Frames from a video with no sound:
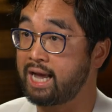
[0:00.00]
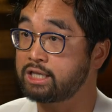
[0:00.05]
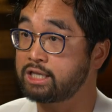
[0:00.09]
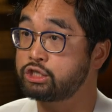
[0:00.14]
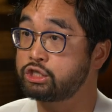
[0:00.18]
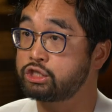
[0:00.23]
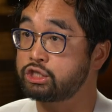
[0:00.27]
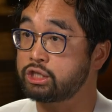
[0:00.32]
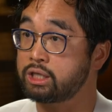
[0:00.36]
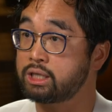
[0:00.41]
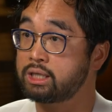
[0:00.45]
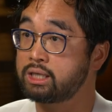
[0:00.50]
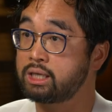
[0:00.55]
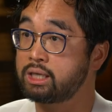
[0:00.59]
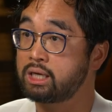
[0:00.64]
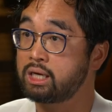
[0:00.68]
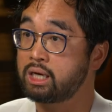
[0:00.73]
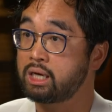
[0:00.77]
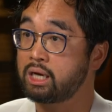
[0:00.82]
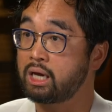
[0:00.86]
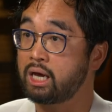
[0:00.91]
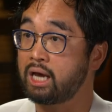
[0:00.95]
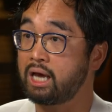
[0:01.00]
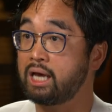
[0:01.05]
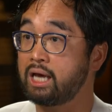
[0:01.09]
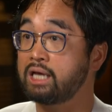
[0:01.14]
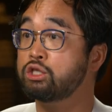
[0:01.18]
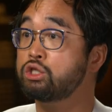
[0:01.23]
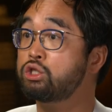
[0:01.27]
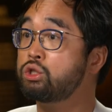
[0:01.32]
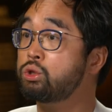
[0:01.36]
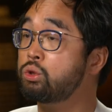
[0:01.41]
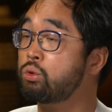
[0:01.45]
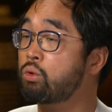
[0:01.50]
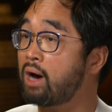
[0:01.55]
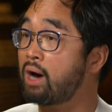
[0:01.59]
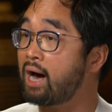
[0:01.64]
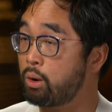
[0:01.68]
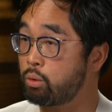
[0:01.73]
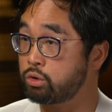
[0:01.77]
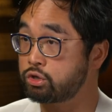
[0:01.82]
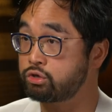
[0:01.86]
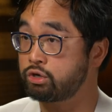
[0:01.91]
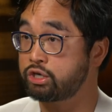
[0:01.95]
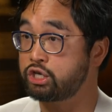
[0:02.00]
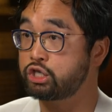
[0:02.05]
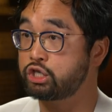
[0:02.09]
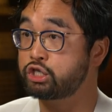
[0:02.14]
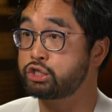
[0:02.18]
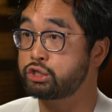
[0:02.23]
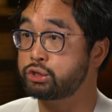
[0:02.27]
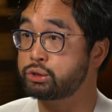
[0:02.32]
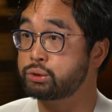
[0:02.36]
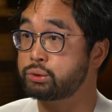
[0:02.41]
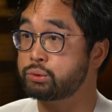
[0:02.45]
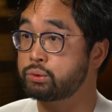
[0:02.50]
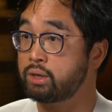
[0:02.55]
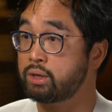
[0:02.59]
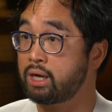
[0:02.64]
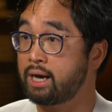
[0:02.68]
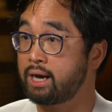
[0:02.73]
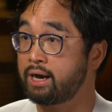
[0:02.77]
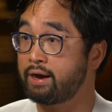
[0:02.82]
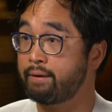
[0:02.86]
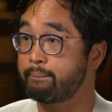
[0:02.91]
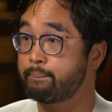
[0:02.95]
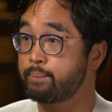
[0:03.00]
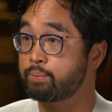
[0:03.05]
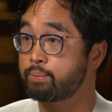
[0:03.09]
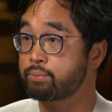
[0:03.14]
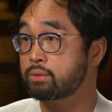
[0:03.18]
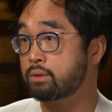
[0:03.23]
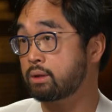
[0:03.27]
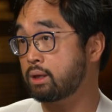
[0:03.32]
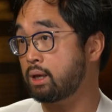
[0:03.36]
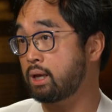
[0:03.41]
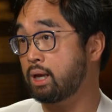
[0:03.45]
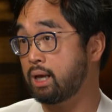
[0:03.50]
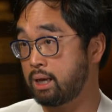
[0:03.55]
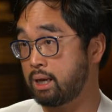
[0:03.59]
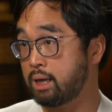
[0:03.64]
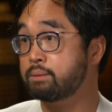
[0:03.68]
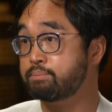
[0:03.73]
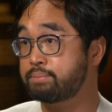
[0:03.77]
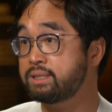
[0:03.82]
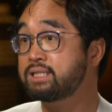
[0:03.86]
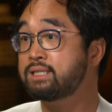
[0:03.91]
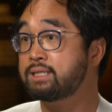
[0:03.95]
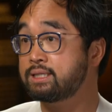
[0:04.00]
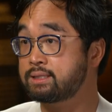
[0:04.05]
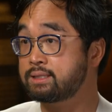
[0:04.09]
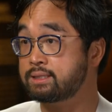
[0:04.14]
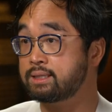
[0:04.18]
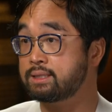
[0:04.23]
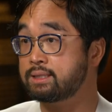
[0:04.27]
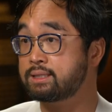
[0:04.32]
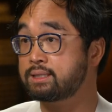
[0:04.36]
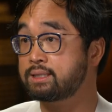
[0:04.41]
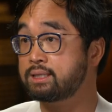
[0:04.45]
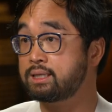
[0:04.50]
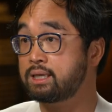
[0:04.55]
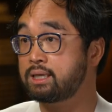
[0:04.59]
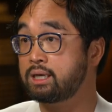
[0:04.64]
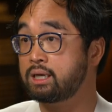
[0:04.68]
engine into our traditional um, uh, businesses,